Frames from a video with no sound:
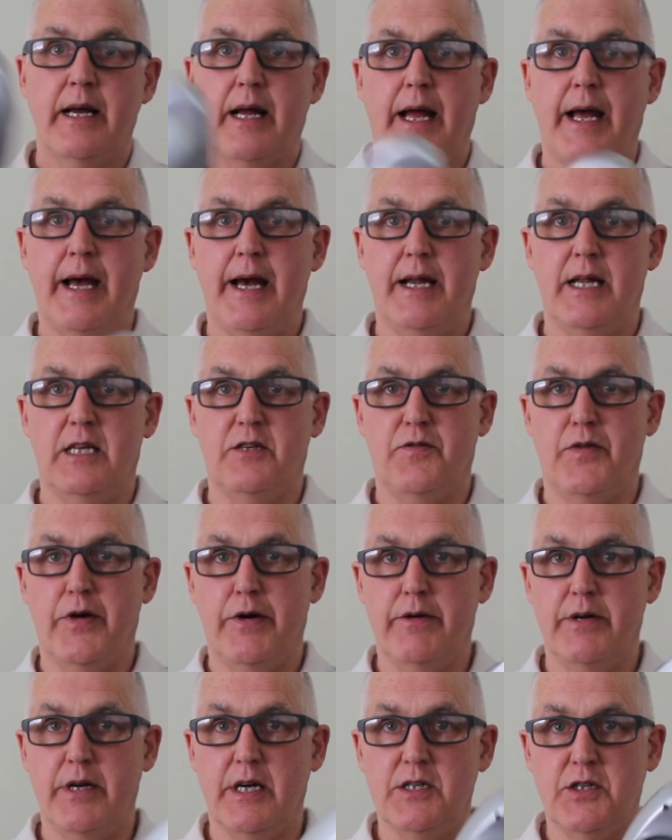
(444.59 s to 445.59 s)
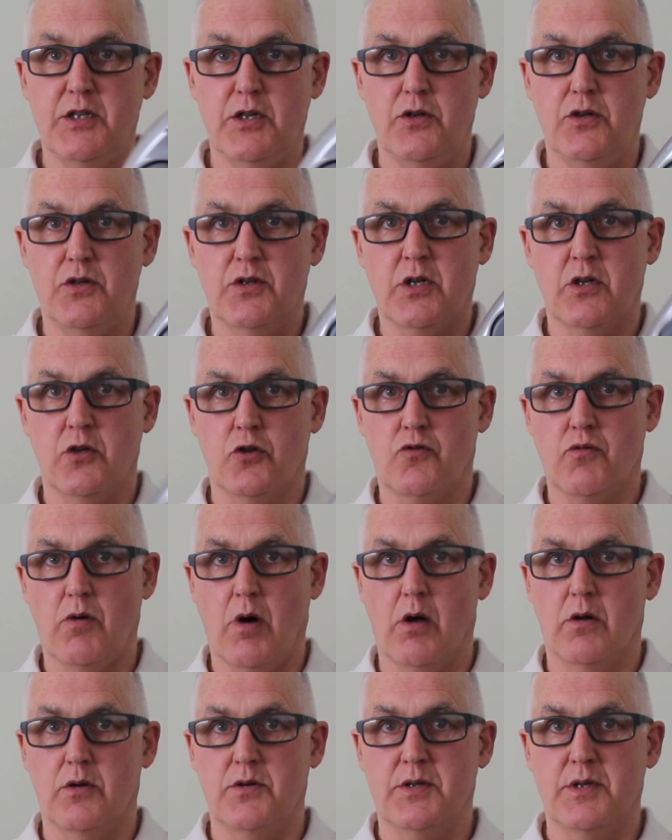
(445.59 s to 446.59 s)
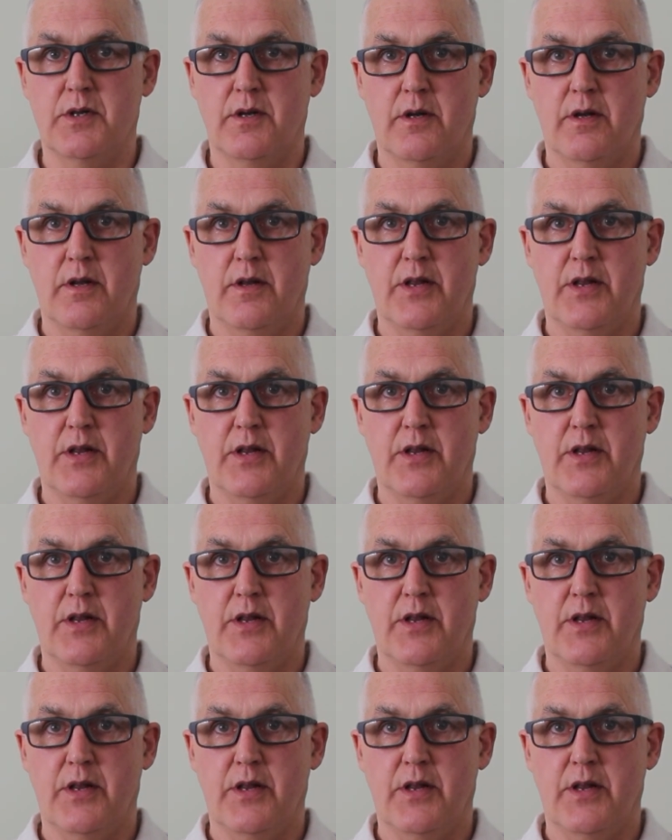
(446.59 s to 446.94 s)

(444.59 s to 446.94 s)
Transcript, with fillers: and has very easy use controls.